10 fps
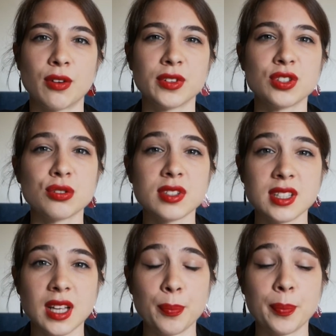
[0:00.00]
of
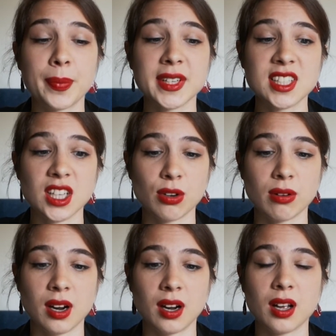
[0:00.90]
endorsing a
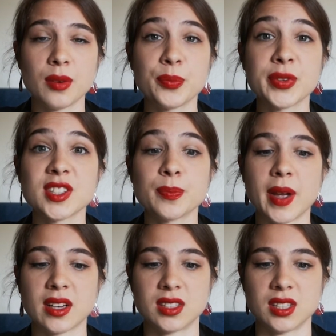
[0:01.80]
particular
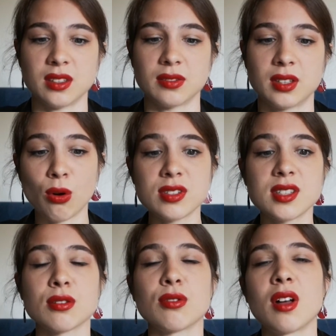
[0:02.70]
perspective.
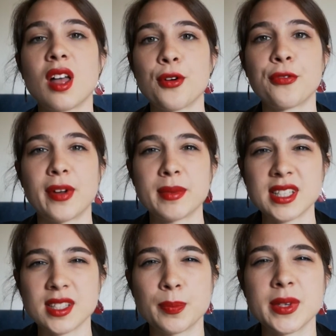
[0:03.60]
Also,
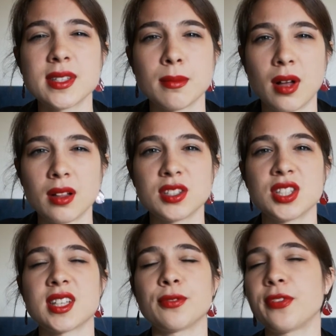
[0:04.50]
feminist
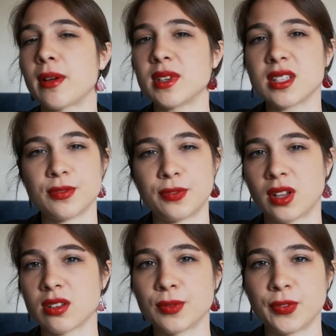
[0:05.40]
epistemologies and feminist
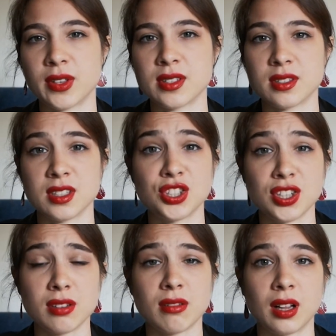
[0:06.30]
philosophies in
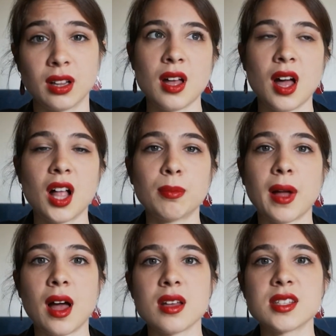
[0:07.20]
general help
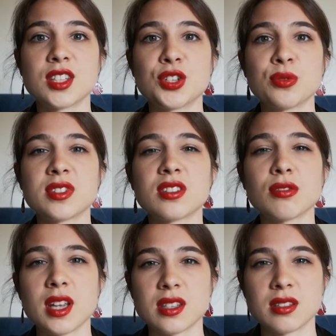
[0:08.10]
us to
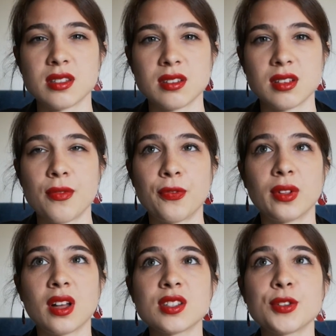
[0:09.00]
stress
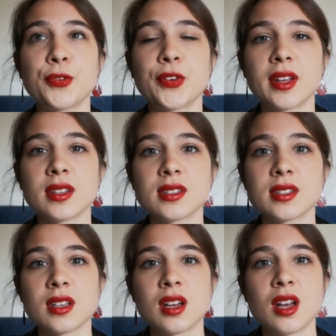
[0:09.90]

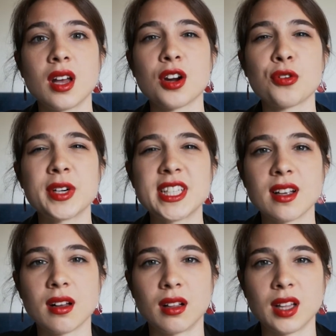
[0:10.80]
philosophy's
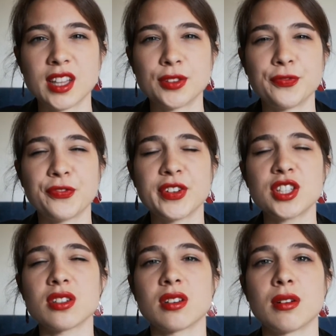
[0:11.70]
critical and
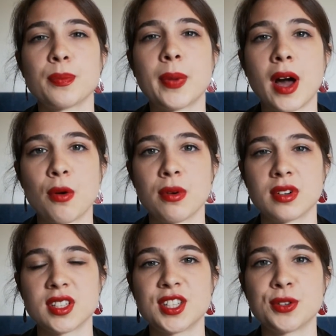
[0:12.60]
visionary
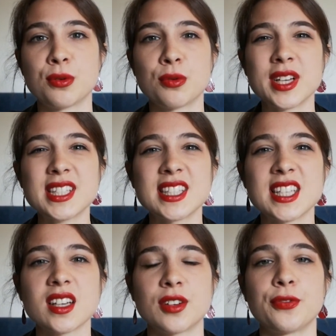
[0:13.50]
power to
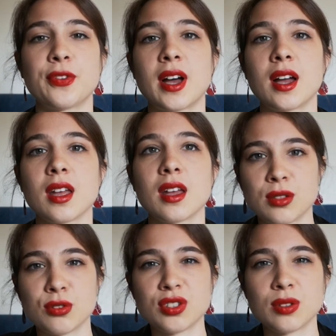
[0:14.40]
re-signify
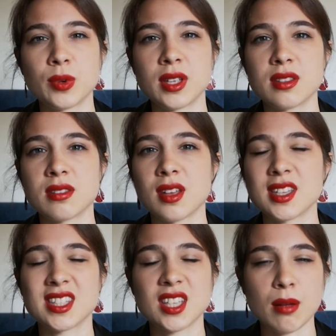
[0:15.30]
notion with
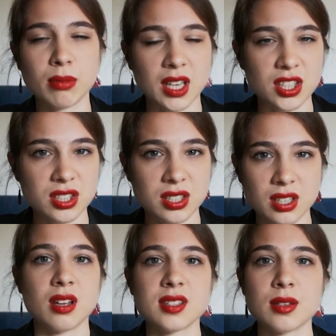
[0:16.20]
established
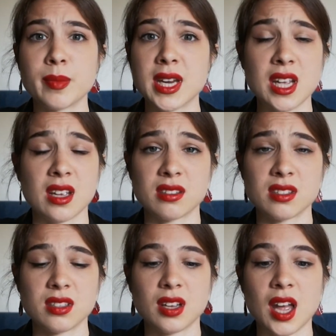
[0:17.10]

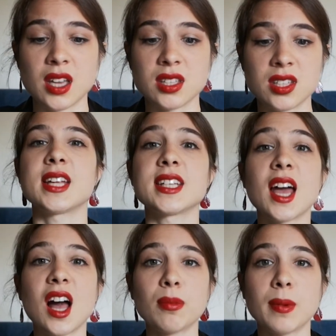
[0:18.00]
meanings, and they
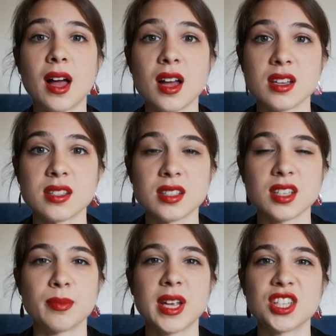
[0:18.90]
help us
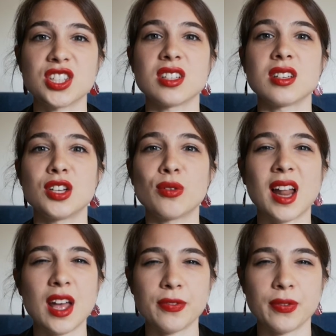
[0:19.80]
imagine new
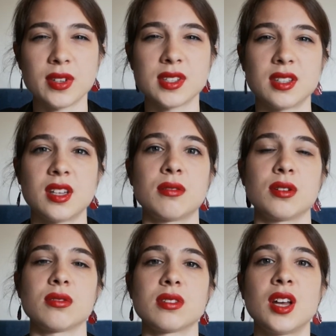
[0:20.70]
life
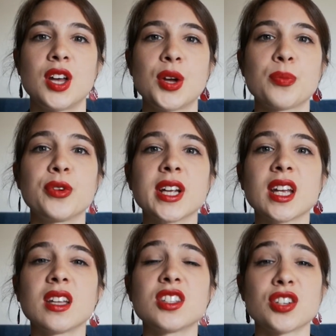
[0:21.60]
scenarios,
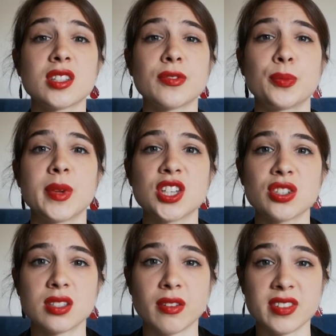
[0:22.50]
bringing
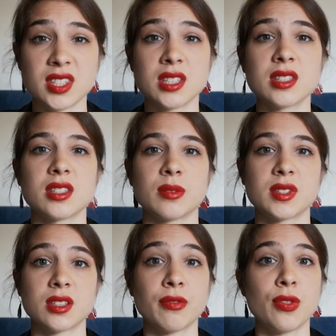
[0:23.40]
transformations of systems of